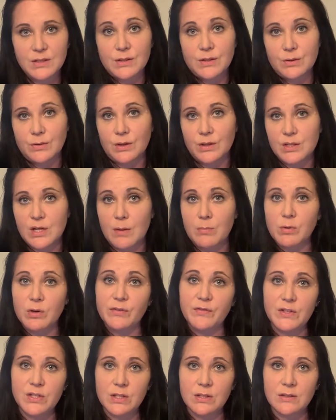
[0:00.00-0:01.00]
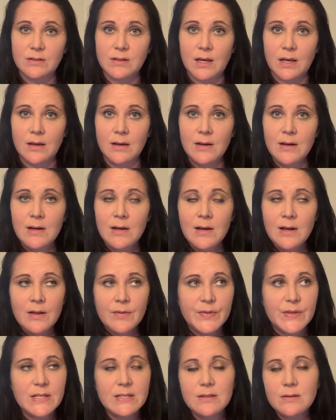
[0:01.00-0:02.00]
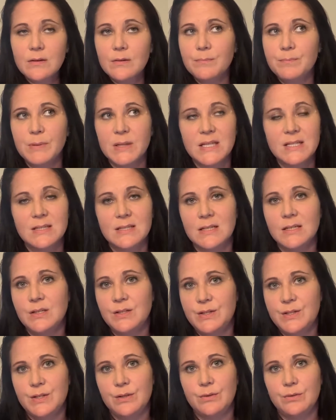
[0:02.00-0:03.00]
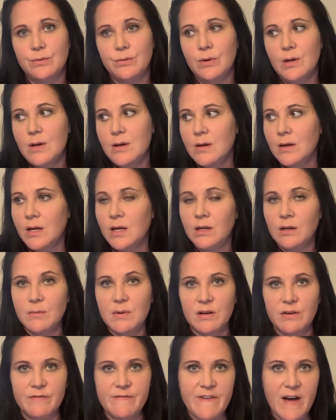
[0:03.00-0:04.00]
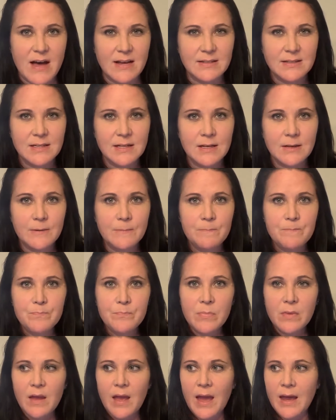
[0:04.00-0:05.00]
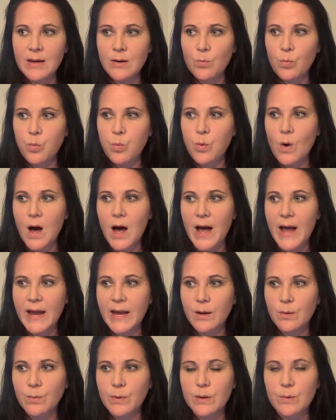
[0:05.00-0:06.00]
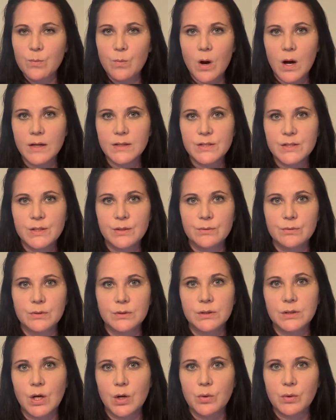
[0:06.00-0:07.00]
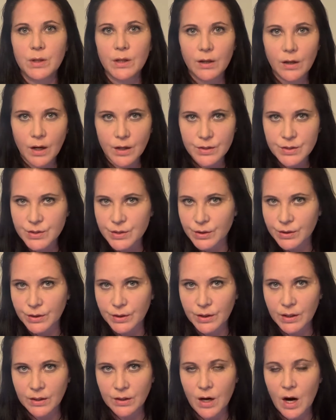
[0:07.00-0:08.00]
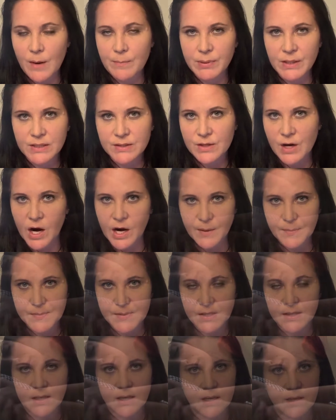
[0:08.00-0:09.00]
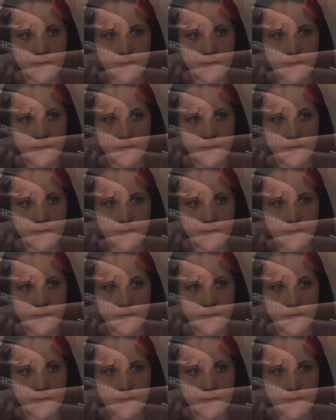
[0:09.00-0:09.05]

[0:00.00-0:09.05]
to do our job more efficiently. This blends into intermittent fasting and why we want to lower our sugar and complex carbs in the